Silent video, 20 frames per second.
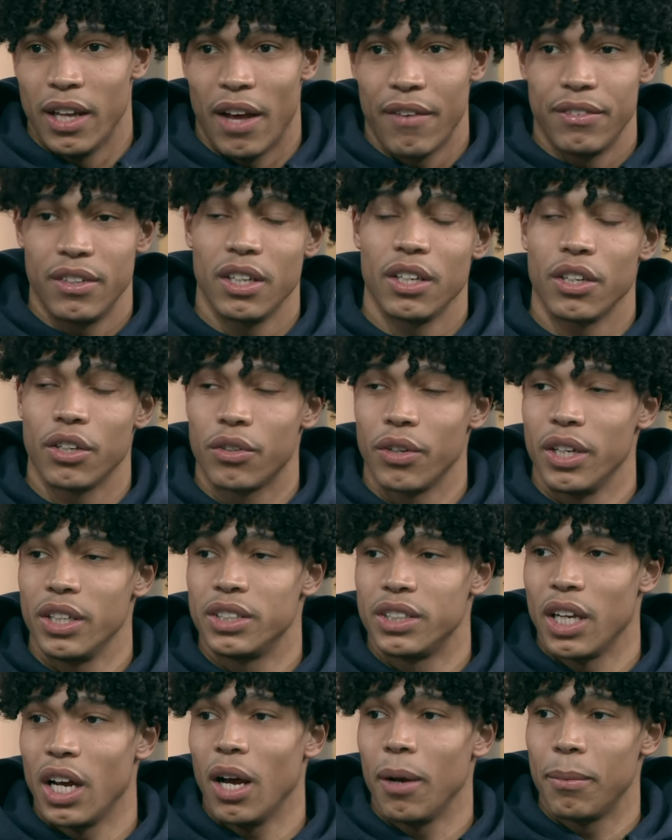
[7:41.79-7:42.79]
have done a great
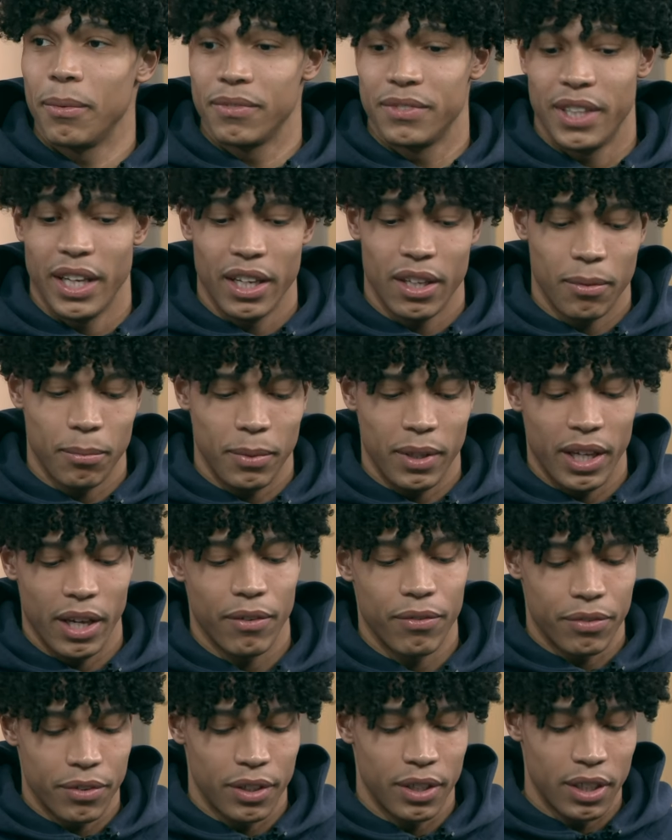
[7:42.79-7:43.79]
job of taking me
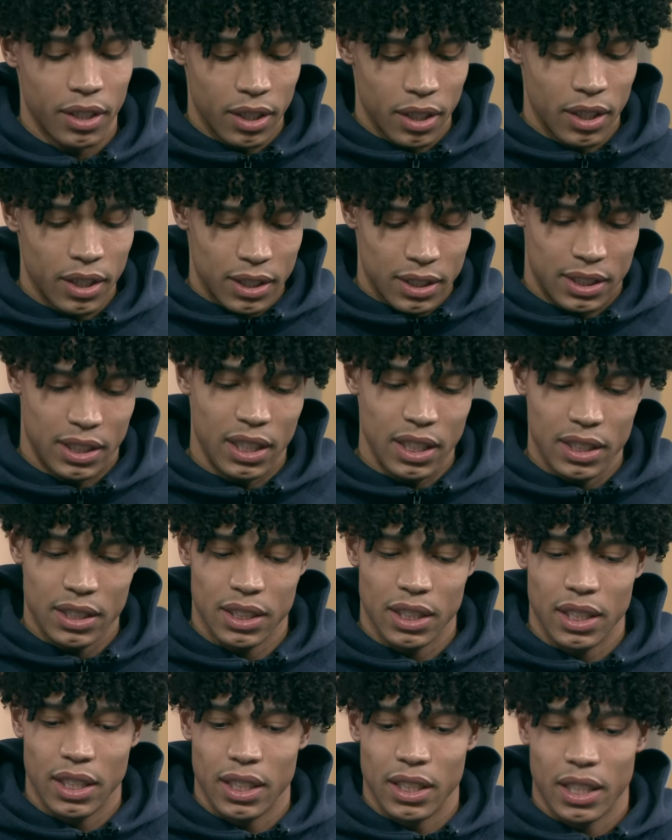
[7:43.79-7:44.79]
every
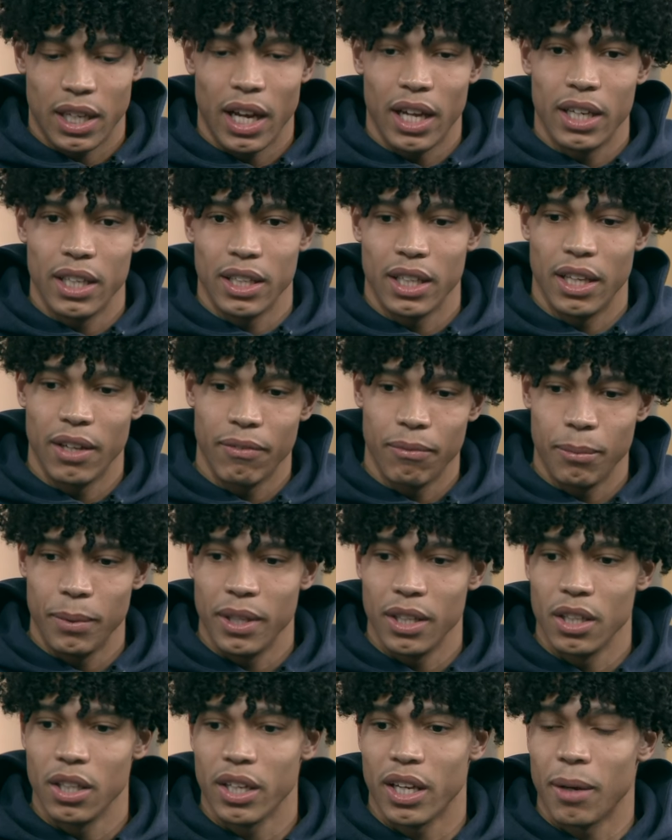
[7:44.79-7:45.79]
season and kind of giving
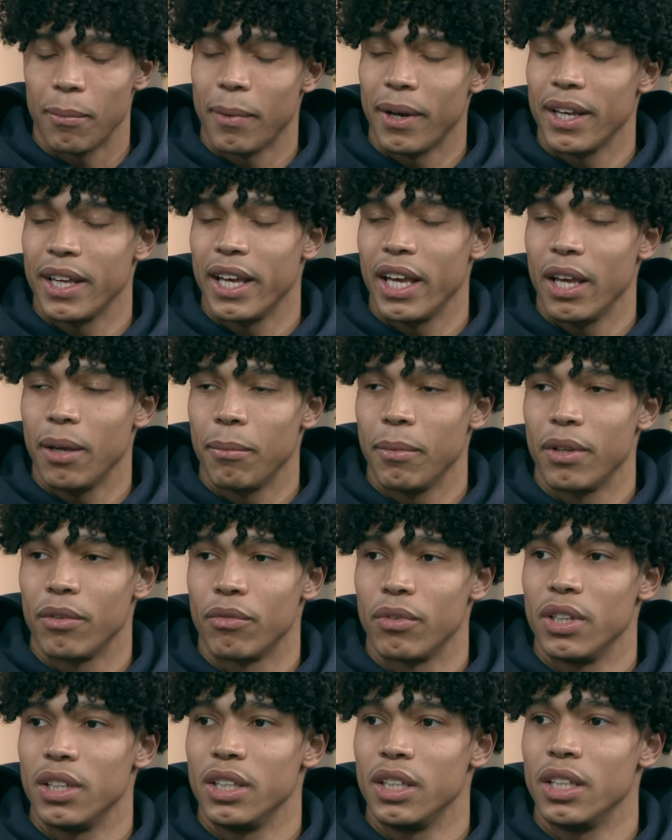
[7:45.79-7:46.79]
me a look at my game
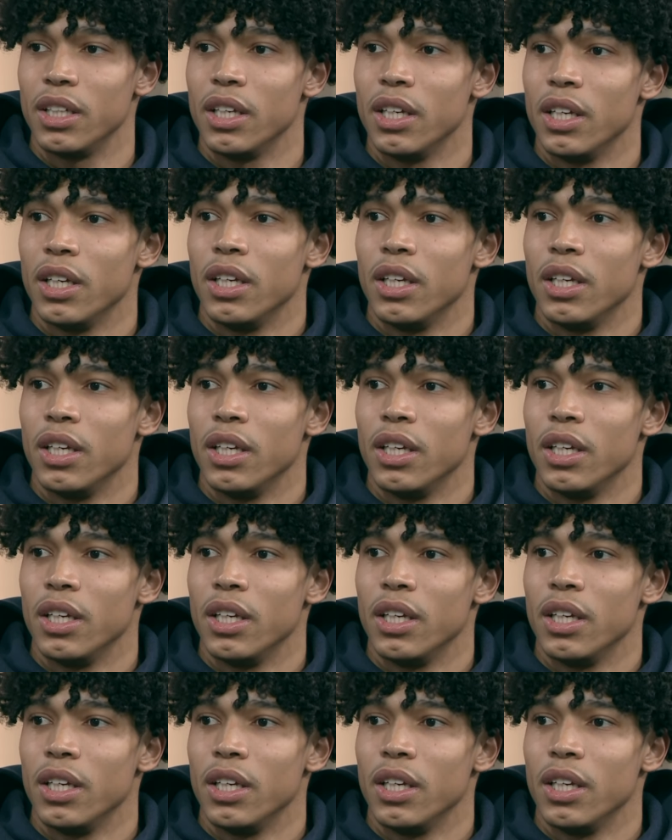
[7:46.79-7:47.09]
and really,